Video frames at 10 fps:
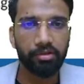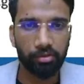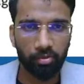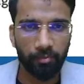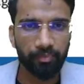
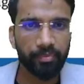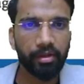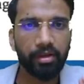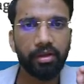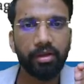So
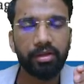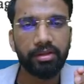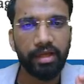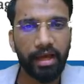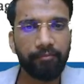
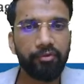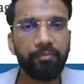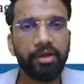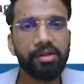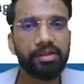the
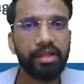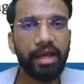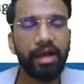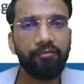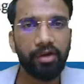amphibians
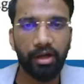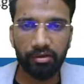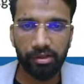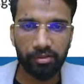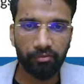they have
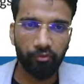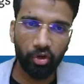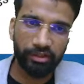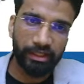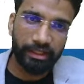lungs
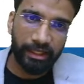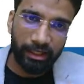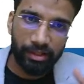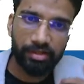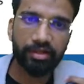for the
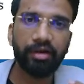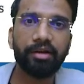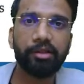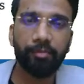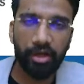terrestrial
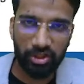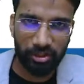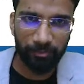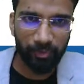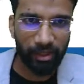
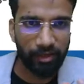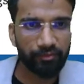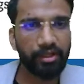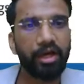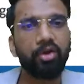respiration
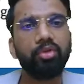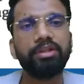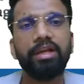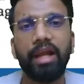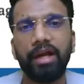if they are
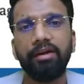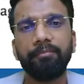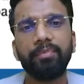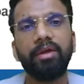on the land,